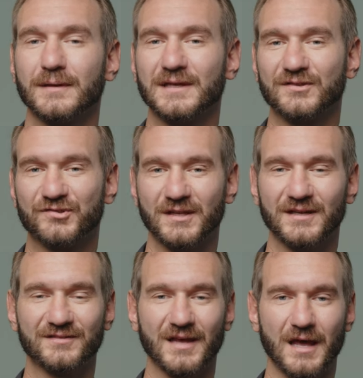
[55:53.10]
is
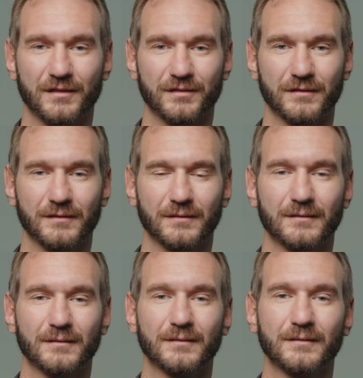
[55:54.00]
sin and death,
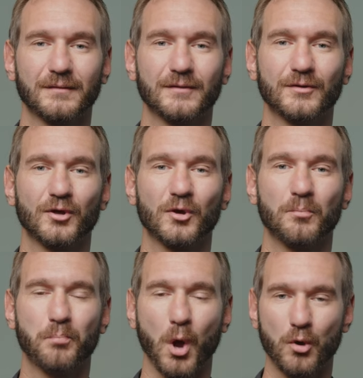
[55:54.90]

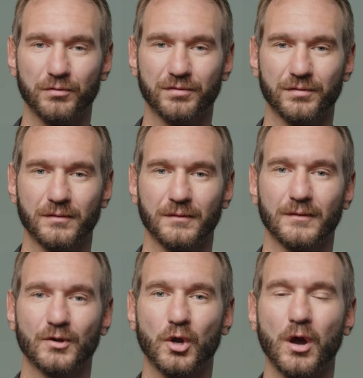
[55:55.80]
both
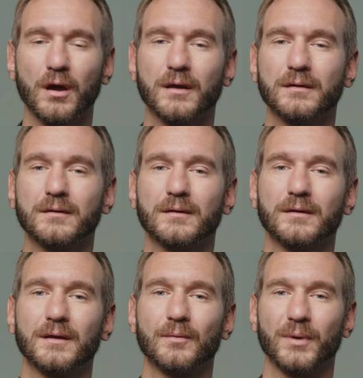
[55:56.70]
conquered
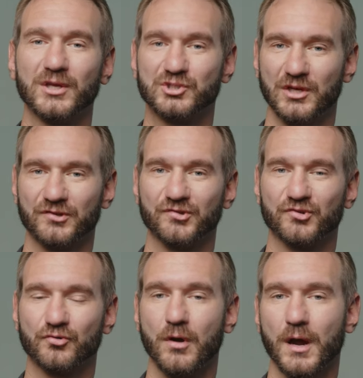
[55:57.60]
by
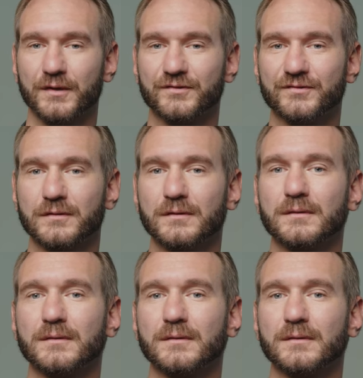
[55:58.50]
Jesus Christ.